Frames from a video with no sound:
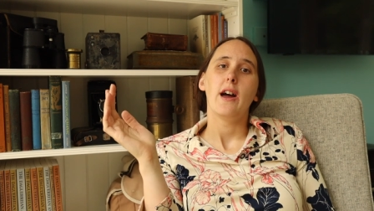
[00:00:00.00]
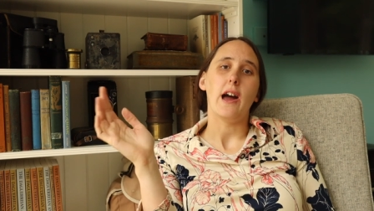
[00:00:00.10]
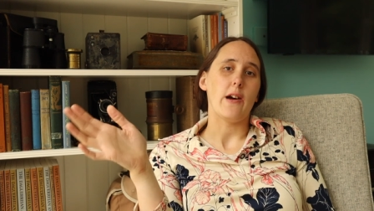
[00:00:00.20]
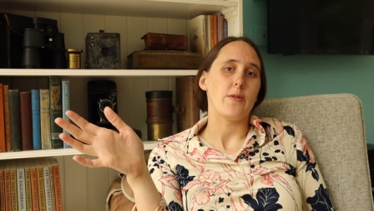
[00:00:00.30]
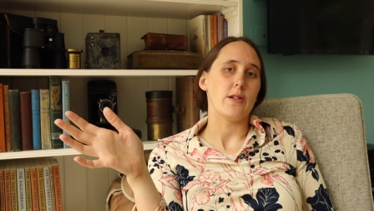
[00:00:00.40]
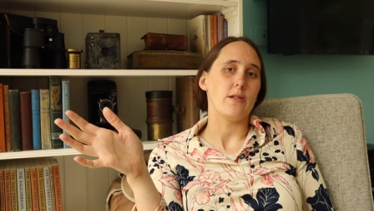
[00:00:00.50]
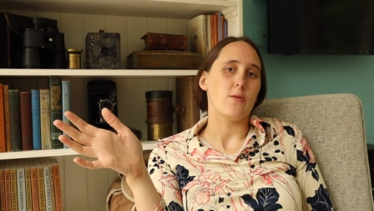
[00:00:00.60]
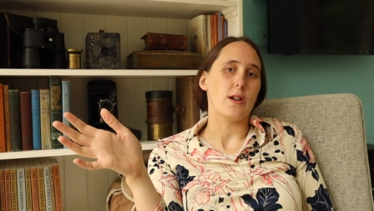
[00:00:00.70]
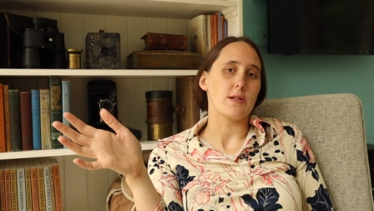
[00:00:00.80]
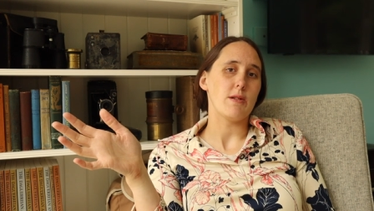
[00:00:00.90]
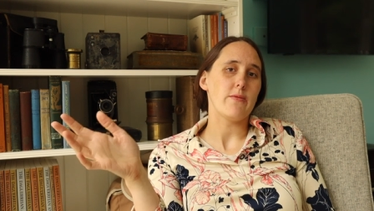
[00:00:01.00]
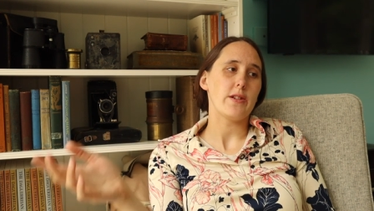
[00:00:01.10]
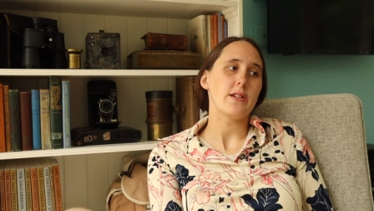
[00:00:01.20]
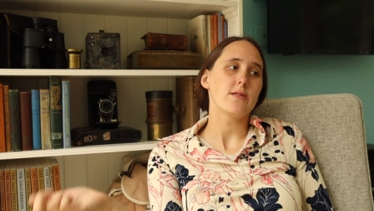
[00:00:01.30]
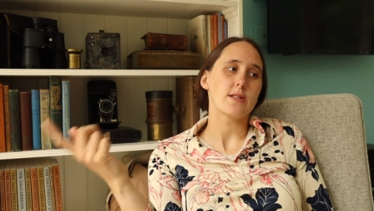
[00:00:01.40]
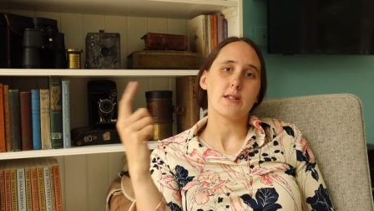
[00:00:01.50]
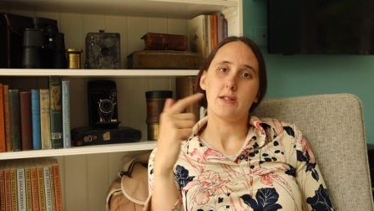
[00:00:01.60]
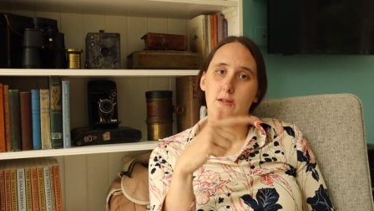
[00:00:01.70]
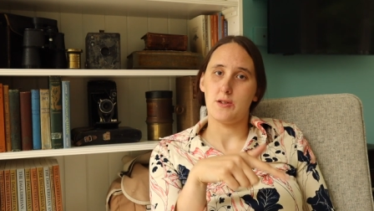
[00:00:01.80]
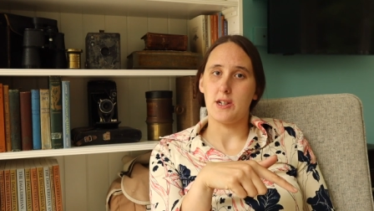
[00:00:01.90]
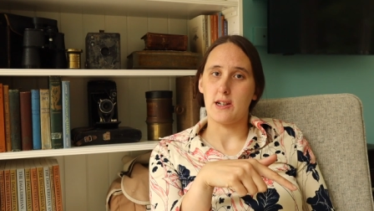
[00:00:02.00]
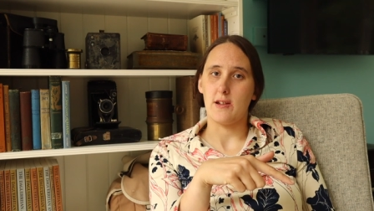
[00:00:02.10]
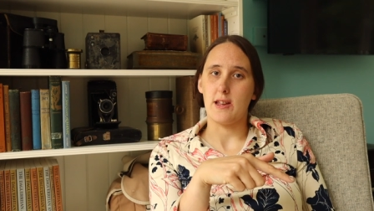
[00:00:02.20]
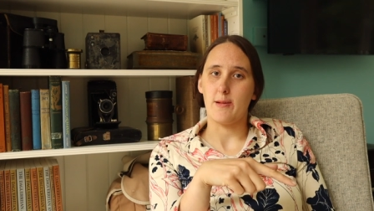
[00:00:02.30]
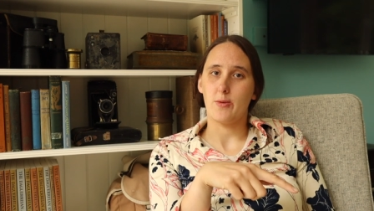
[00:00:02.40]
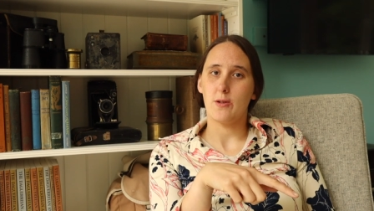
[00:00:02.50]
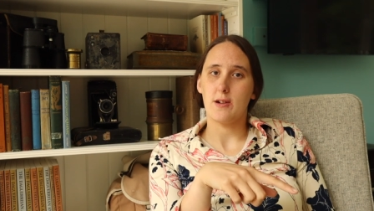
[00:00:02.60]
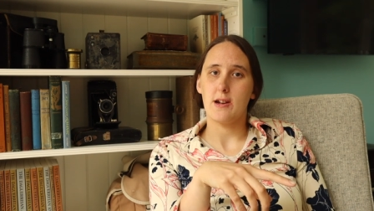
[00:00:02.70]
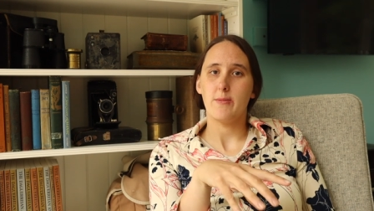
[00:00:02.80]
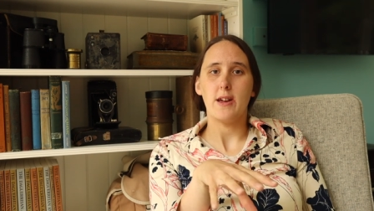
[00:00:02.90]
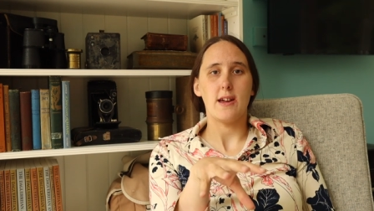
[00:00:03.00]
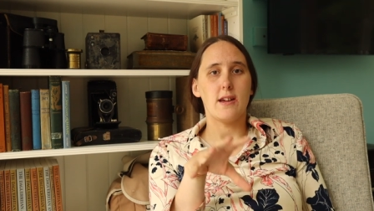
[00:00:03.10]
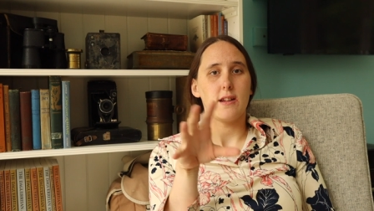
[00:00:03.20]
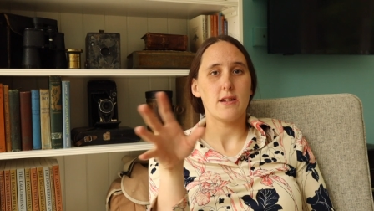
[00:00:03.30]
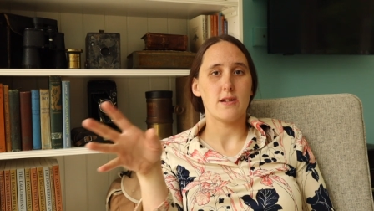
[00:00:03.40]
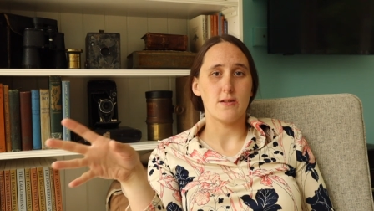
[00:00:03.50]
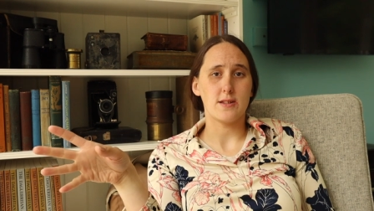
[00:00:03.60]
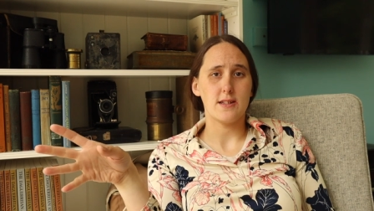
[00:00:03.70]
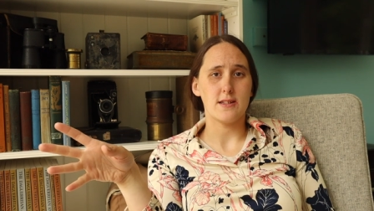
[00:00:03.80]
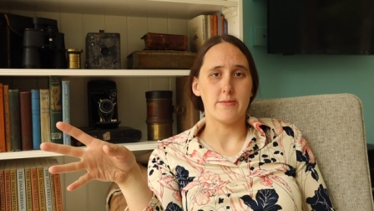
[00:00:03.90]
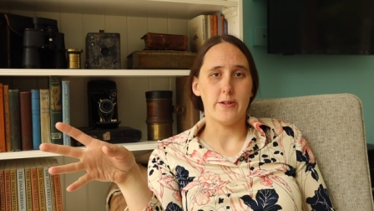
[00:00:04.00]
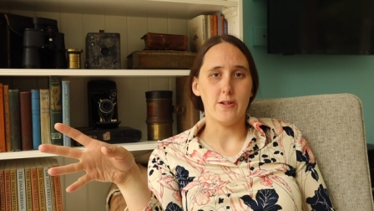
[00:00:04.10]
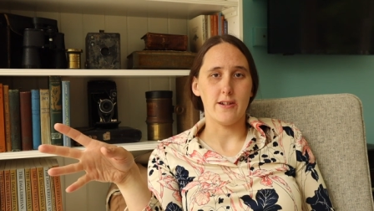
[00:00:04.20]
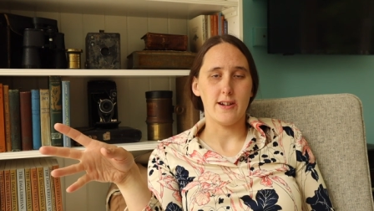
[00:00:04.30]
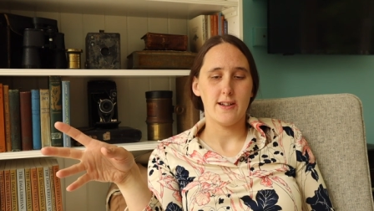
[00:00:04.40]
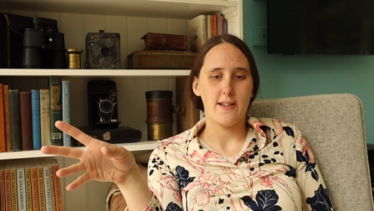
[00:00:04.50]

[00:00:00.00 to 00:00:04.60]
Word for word: after you watch my videos, go check out that program and go see some more.